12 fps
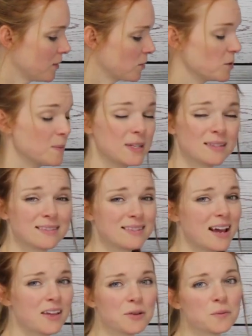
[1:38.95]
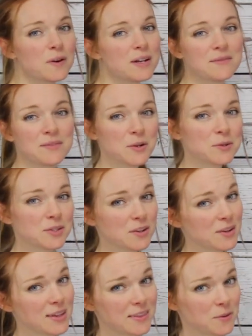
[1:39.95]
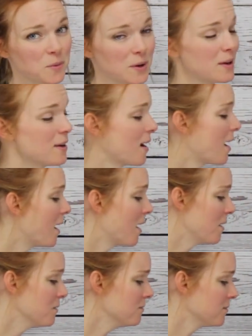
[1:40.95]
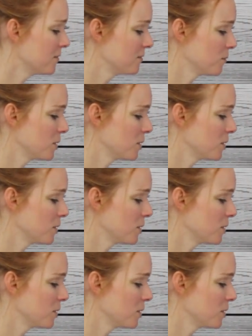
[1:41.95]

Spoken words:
of those because neither one of those are in the word of.